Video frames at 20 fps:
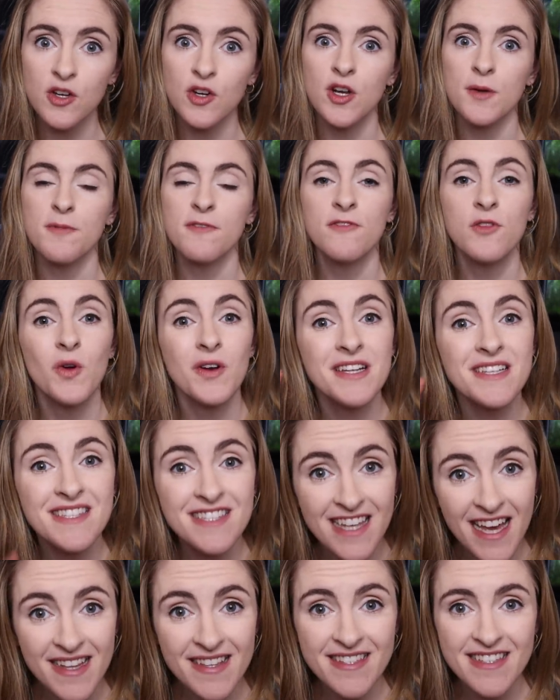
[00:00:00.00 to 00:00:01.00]
Crypt Florida
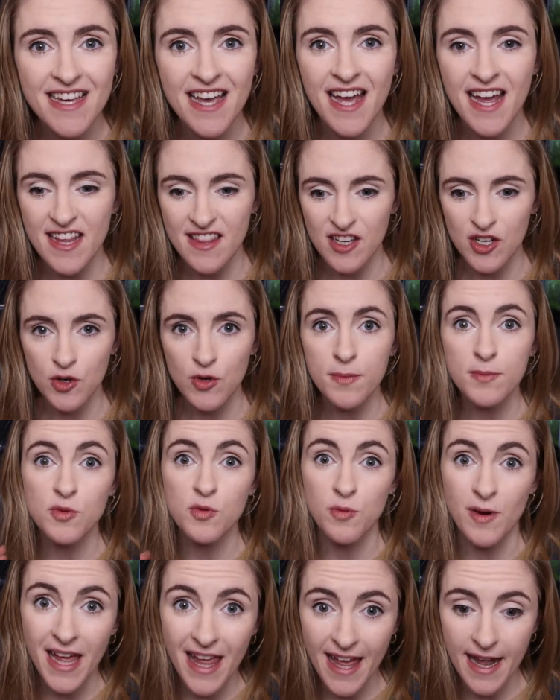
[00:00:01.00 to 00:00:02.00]
Sunset and the Crypt
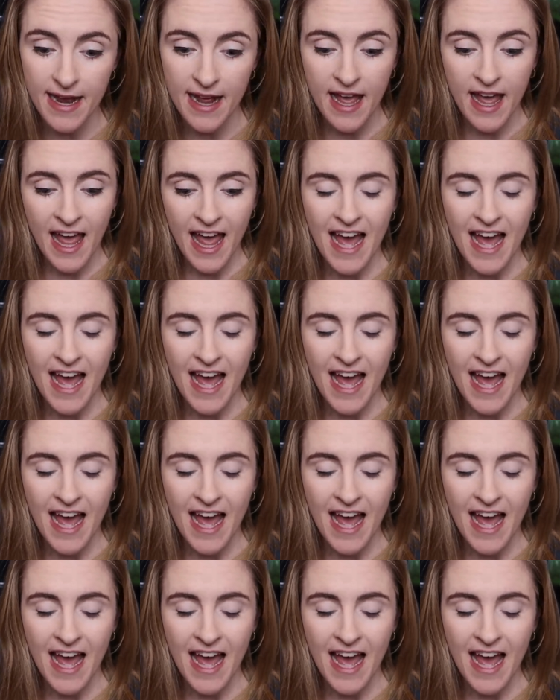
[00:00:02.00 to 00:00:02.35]
Red